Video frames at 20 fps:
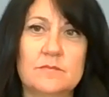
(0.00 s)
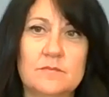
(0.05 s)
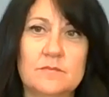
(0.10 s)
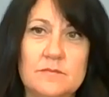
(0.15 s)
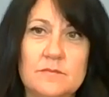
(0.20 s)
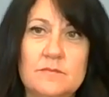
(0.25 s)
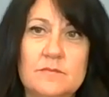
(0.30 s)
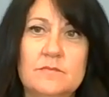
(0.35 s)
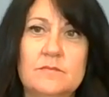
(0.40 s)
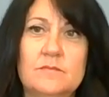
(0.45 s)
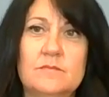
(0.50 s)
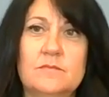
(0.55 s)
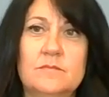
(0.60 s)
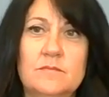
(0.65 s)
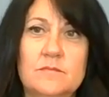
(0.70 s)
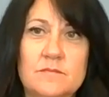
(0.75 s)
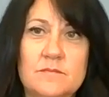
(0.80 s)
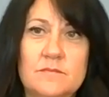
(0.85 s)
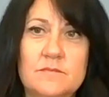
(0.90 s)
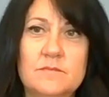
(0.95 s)

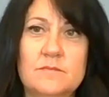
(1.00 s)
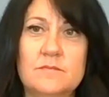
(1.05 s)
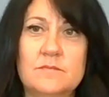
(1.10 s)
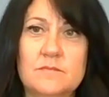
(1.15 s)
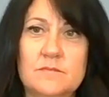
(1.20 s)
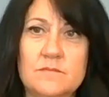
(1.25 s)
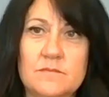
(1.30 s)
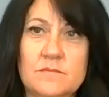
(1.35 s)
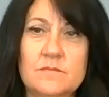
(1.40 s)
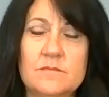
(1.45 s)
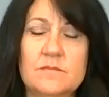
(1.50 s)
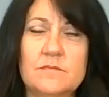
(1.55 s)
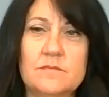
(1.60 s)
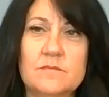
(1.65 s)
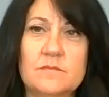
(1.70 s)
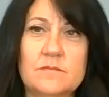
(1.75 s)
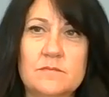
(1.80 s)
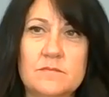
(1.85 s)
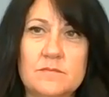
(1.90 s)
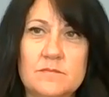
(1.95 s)

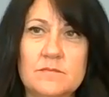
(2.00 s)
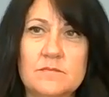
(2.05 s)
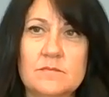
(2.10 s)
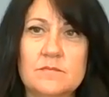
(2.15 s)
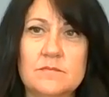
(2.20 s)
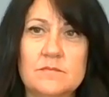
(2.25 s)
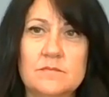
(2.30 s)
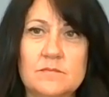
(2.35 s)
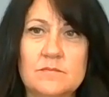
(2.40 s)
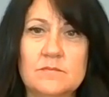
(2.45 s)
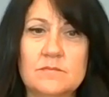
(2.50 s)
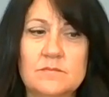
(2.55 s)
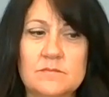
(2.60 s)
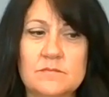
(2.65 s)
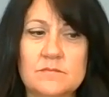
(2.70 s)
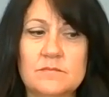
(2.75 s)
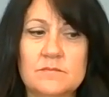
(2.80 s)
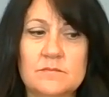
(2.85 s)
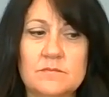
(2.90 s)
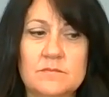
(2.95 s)

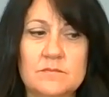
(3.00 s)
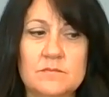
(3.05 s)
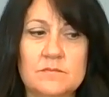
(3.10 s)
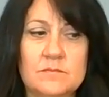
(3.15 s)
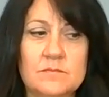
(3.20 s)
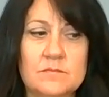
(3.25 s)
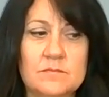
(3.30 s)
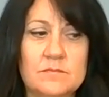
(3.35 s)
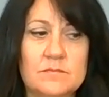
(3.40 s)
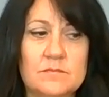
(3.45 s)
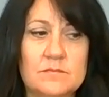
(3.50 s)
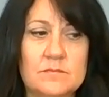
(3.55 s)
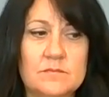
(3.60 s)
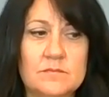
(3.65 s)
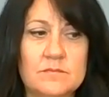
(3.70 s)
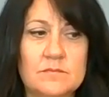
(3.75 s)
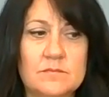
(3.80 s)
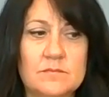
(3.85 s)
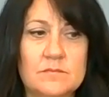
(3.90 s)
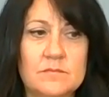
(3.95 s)

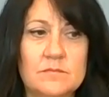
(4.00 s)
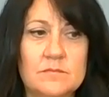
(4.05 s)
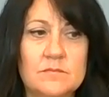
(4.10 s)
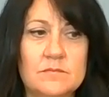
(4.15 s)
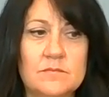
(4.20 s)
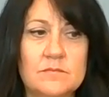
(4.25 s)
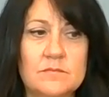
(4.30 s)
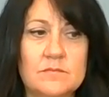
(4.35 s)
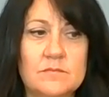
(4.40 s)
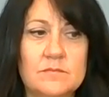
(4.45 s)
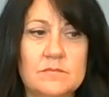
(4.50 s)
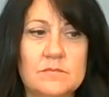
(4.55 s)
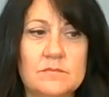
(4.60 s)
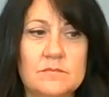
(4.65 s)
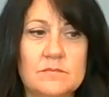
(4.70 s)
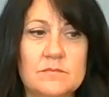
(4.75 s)
No words are spoken by the person on screen.